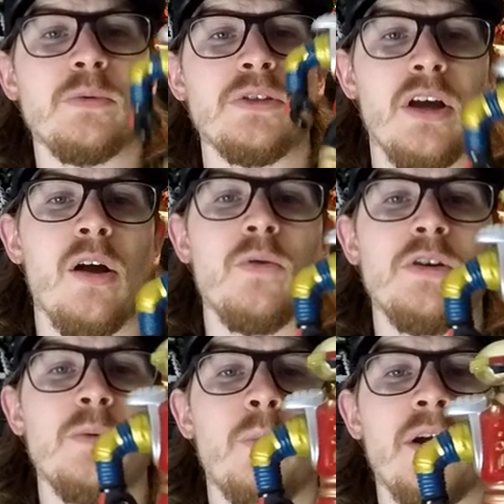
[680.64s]
was the
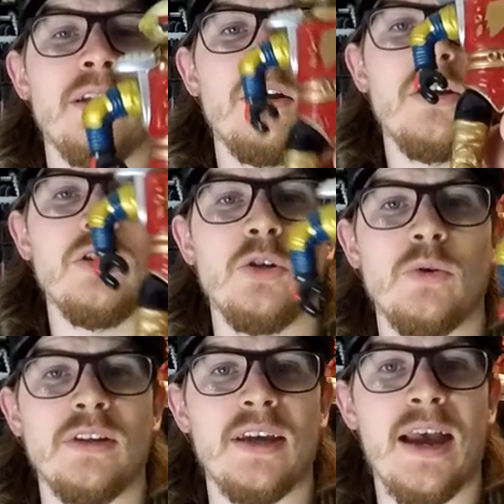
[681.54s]
only way you
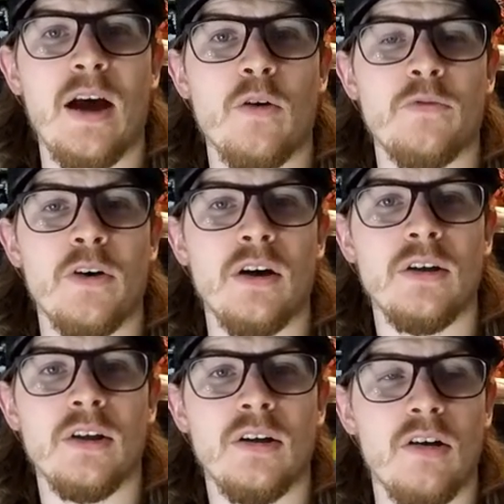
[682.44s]
can get alpha.
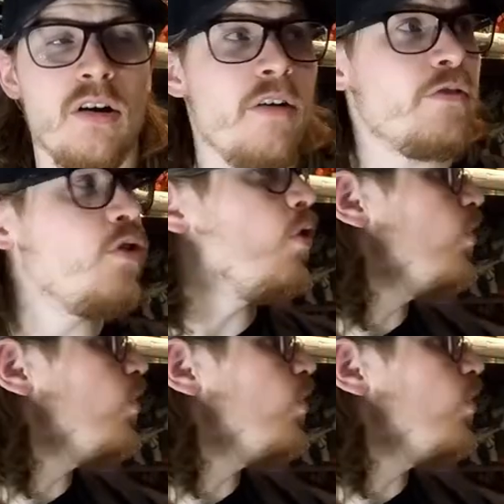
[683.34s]
Uh, I've got